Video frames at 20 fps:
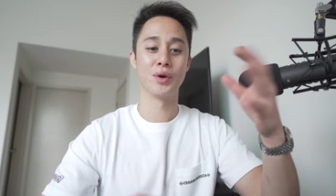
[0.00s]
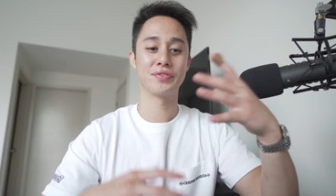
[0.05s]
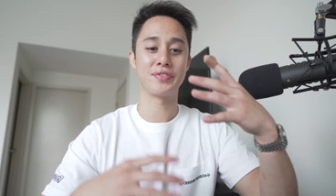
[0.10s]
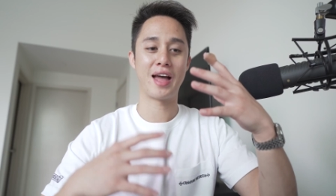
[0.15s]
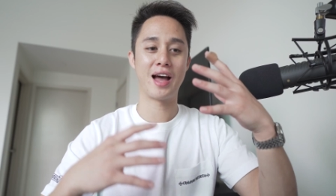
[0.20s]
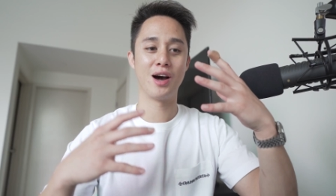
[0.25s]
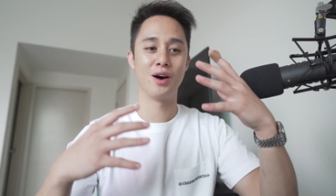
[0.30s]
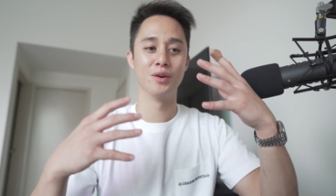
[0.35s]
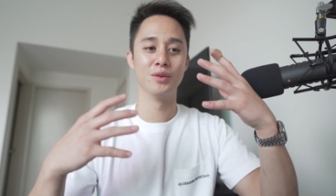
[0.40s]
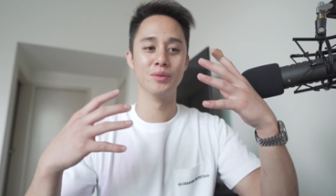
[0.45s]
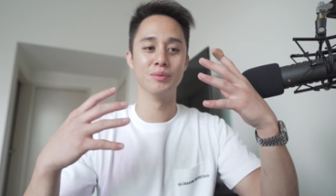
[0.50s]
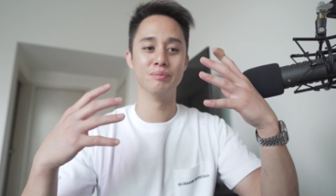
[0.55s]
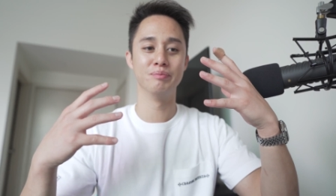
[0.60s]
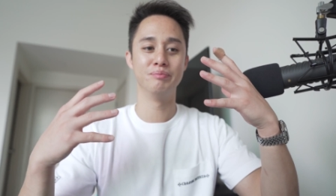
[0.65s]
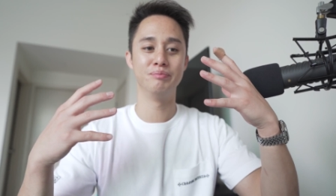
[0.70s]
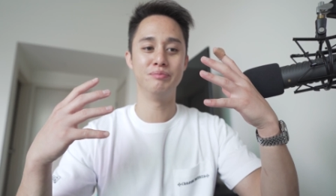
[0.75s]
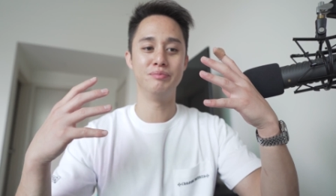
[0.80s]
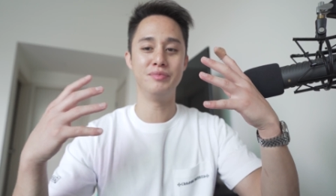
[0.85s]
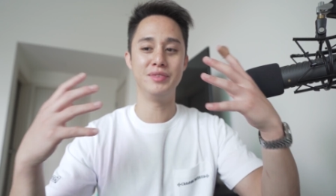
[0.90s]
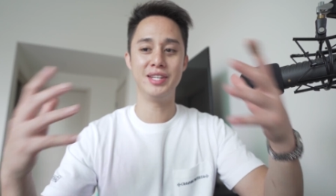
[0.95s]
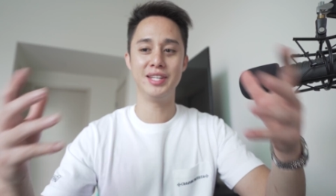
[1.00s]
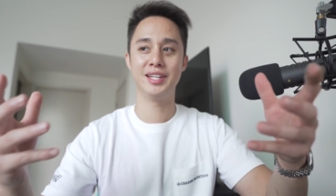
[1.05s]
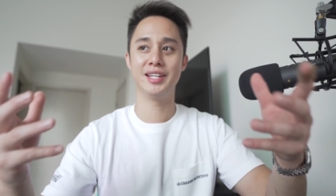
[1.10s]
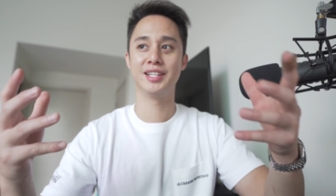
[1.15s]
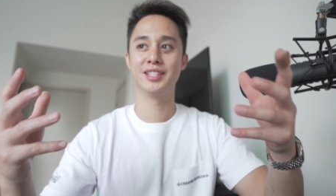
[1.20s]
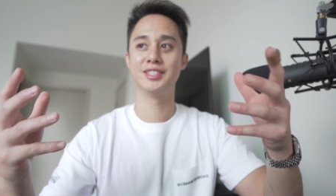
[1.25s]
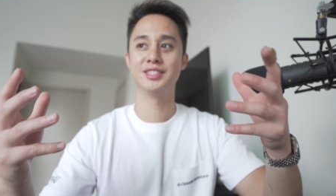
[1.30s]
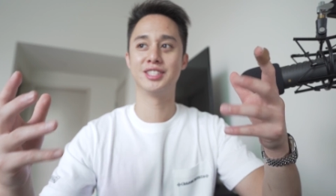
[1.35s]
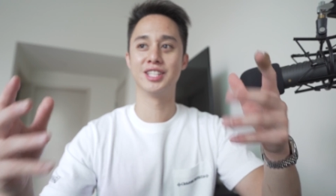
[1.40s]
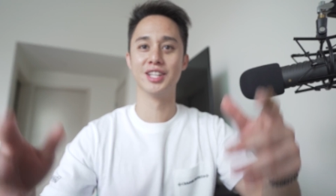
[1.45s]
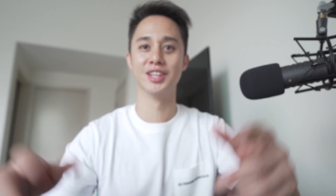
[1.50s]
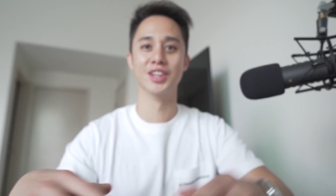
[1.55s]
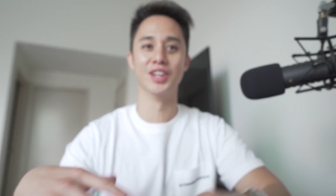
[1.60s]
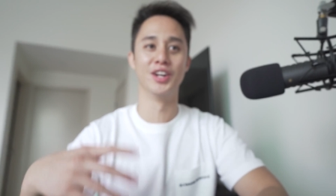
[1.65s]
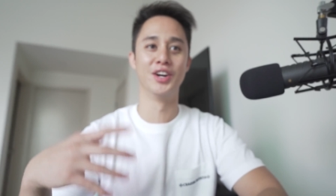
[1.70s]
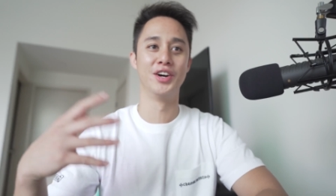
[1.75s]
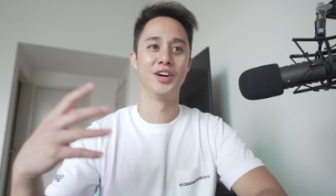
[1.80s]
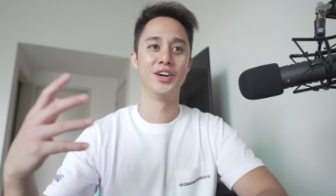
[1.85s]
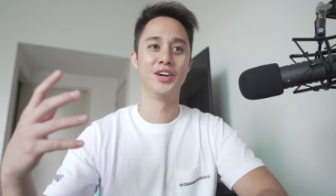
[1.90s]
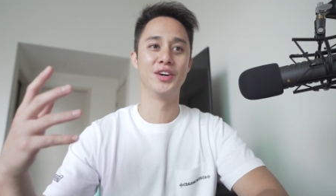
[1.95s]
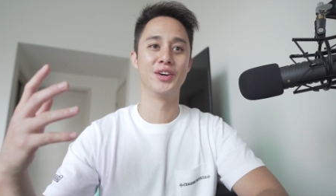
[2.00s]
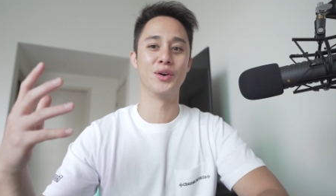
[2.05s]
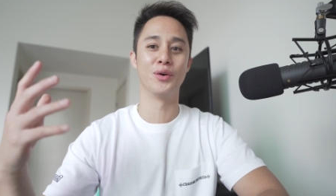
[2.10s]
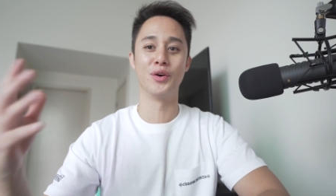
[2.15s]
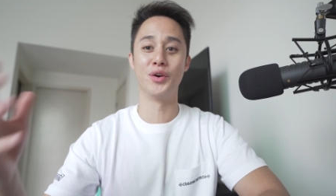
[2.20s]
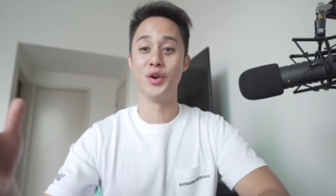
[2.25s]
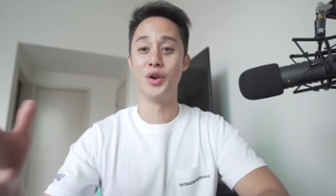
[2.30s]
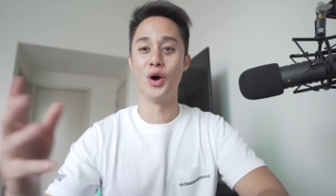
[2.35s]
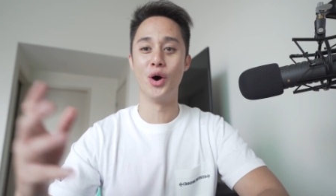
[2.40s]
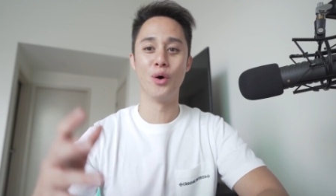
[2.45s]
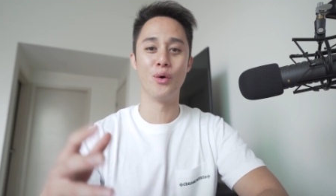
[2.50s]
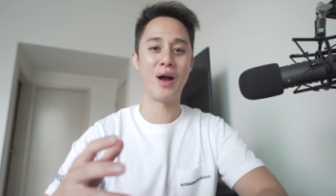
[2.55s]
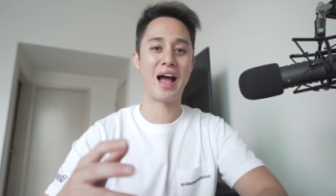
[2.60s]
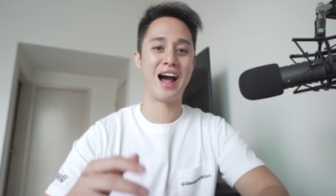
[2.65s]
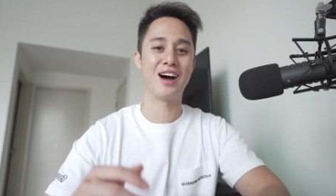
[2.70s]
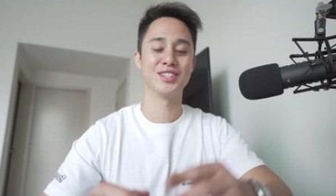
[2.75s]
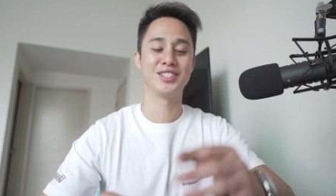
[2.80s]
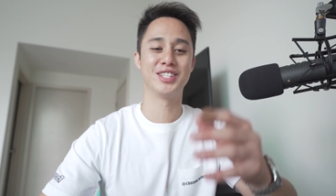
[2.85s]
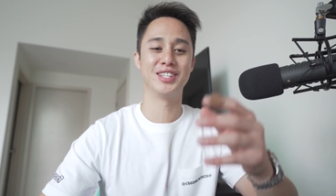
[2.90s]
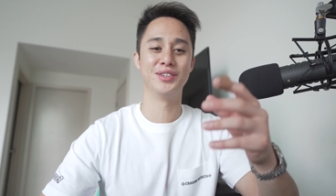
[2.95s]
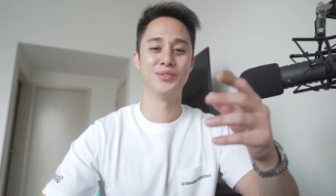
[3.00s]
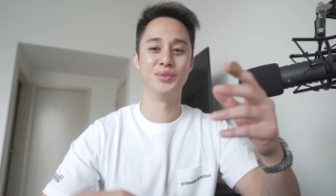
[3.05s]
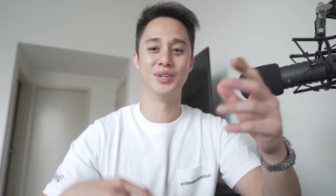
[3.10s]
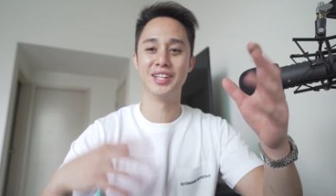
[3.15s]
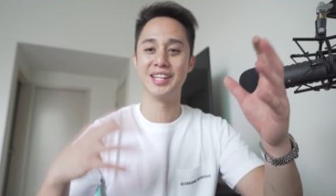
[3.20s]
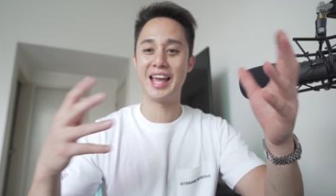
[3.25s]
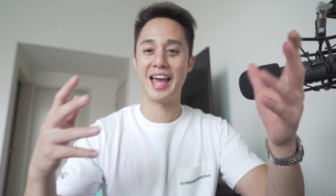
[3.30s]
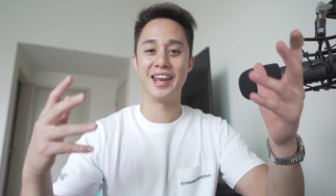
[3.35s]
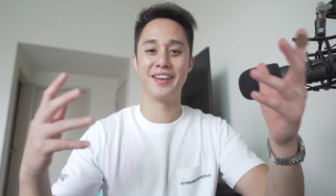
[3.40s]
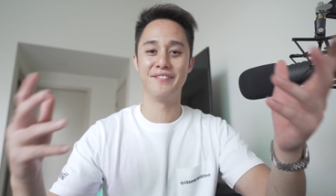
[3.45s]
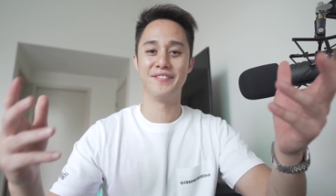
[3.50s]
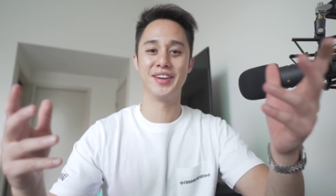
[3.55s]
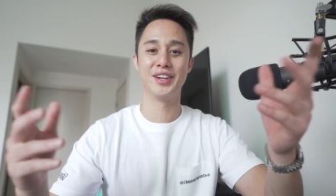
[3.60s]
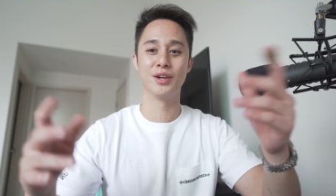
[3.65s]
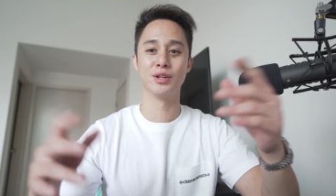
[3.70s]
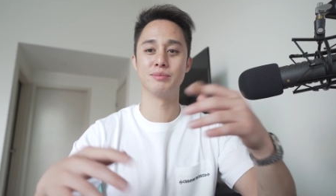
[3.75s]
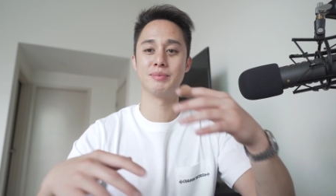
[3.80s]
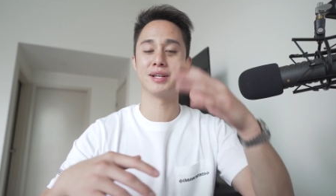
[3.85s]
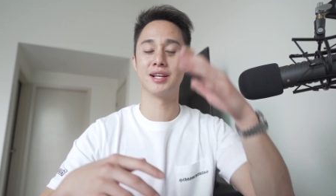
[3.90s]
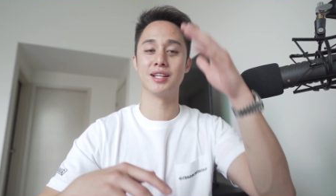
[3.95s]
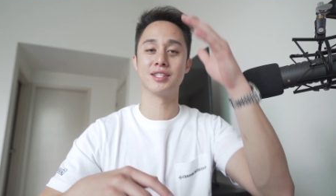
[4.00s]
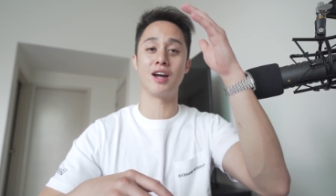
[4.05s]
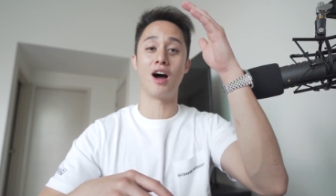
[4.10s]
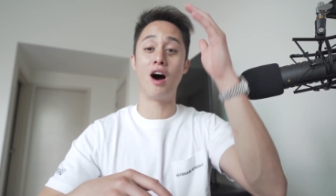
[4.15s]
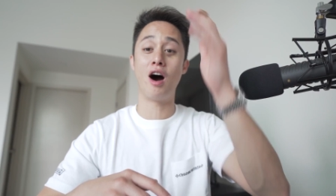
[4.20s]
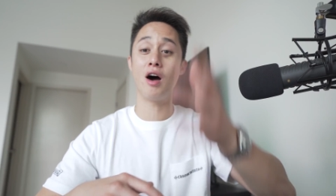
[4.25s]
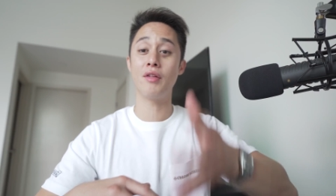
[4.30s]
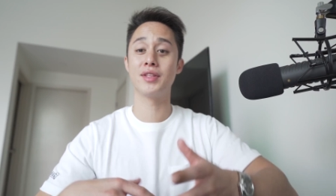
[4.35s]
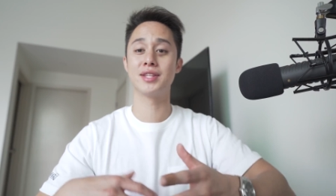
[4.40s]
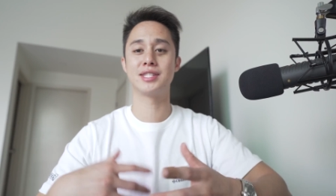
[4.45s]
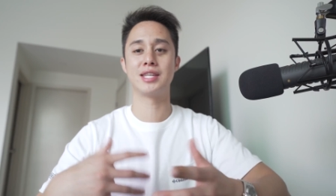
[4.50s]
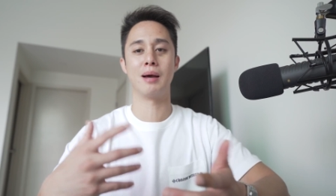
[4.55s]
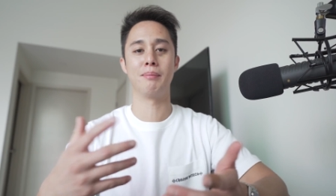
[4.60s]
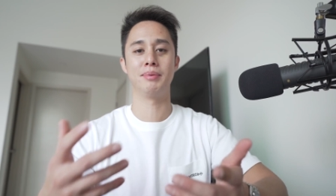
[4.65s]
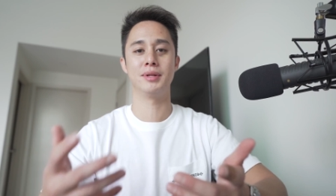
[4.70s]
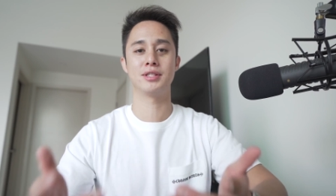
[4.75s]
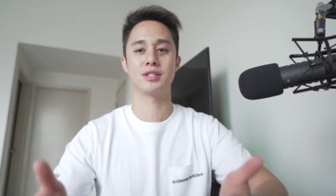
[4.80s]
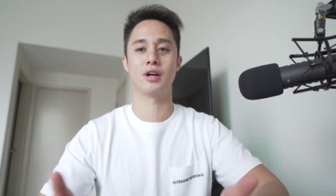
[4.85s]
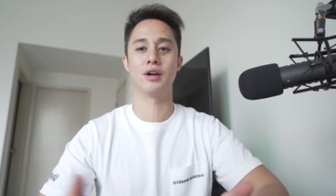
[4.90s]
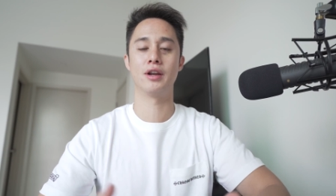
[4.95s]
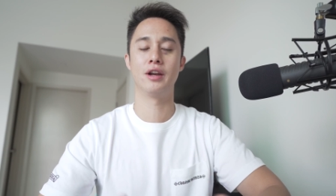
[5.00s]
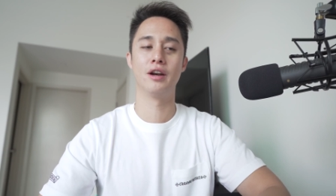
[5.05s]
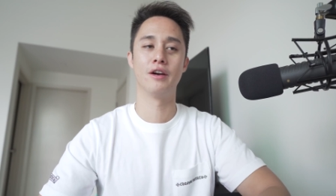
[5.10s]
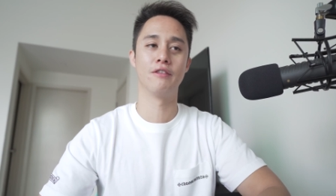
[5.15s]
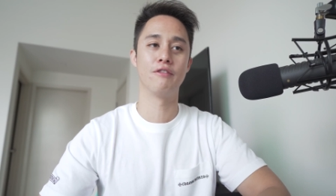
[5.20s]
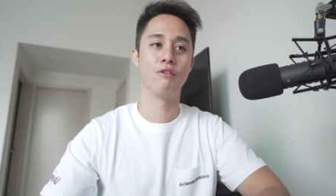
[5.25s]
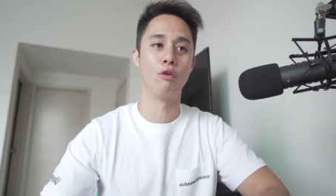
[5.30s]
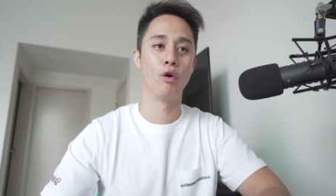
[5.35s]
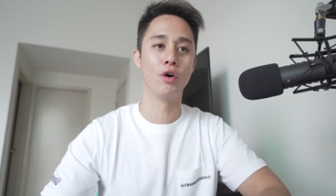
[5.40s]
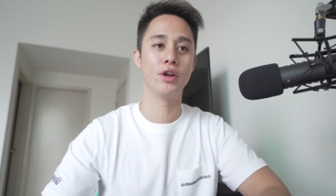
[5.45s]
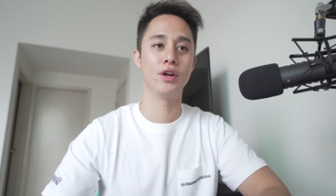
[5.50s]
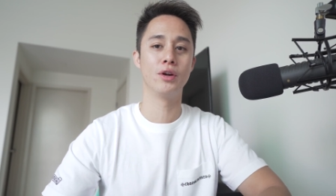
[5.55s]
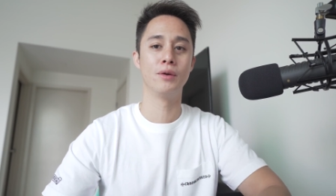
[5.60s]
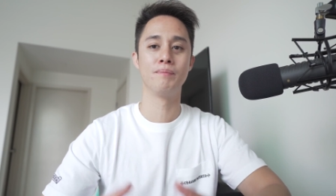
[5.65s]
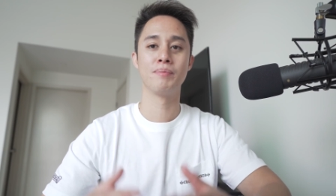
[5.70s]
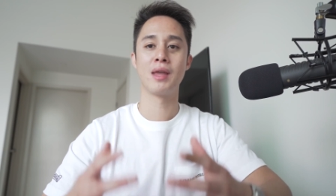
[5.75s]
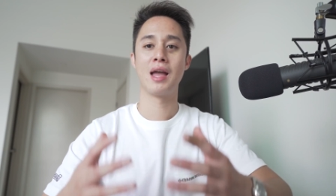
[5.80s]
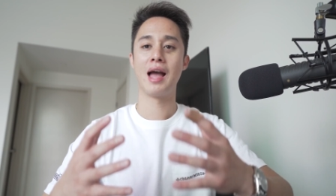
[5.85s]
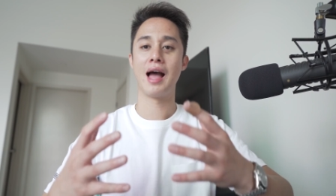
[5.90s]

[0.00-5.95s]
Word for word: without needing to learn or know how to really edit videos because all the templates are here for you.